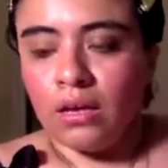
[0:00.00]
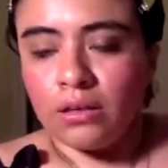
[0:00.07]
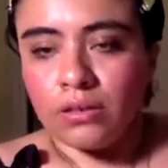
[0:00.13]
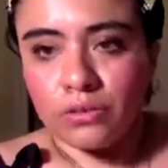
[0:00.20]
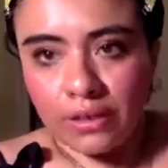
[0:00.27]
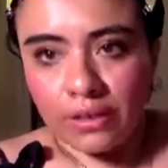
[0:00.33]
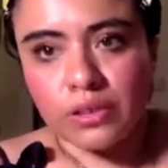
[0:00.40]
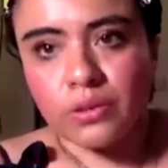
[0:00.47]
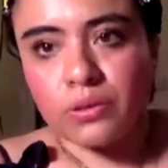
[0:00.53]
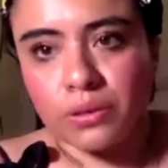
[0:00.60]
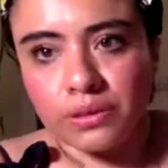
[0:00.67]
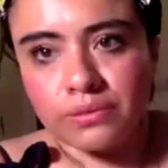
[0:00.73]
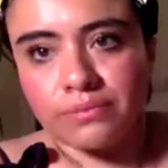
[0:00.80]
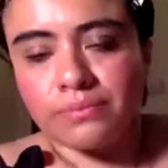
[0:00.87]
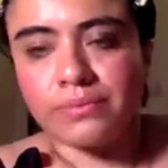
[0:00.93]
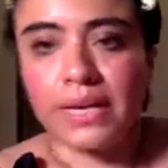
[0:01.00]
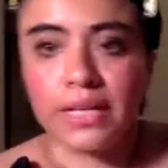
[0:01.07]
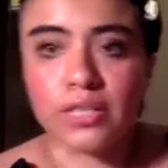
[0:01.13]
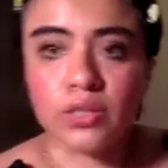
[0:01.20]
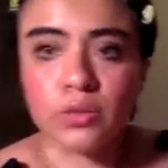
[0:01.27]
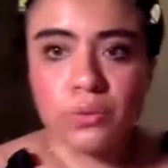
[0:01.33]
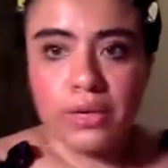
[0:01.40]
So that's
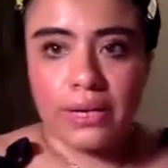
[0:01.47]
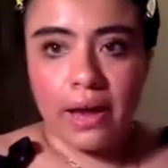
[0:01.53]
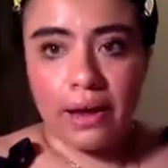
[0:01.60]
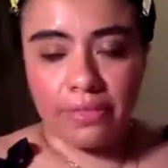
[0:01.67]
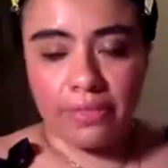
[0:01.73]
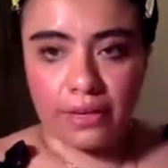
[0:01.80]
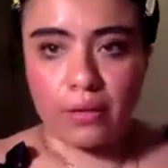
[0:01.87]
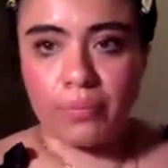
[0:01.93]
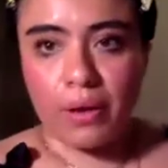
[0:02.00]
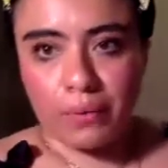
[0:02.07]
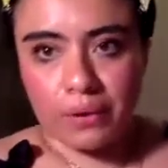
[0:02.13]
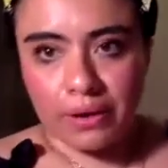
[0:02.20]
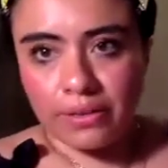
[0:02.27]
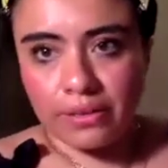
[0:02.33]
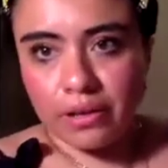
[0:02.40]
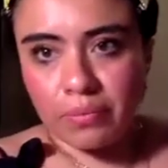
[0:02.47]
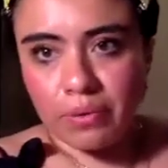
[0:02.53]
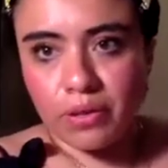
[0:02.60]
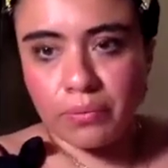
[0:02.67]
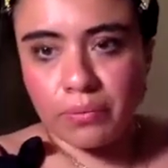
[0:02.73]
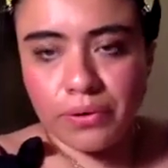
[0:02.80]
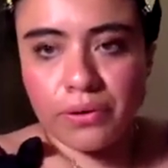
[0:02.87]
what I think about when I think about
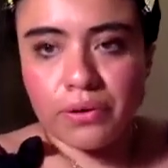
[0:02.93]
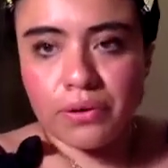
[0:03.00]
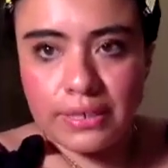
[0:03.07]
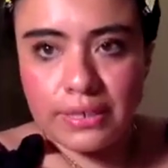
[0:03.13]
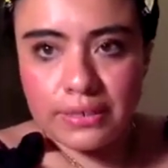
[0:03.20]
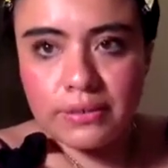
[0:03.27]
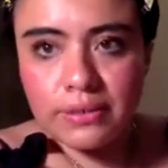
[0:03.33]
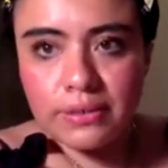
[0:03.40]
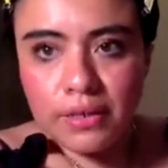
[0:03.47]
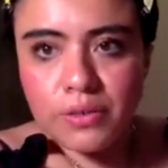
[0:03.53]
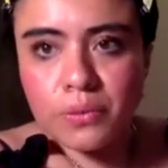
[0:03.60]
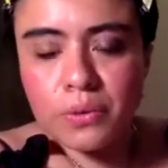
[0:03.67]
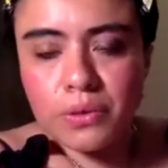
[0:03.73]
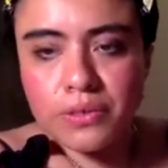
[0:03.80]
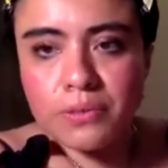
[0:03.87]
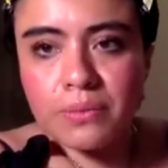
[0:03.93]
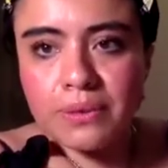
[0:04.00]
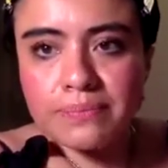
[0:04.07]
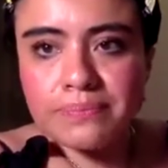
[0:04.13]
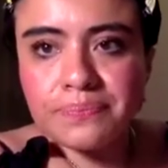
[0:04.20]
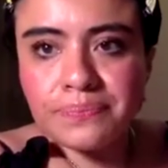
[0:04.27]
the border crisis, and that's what worries me.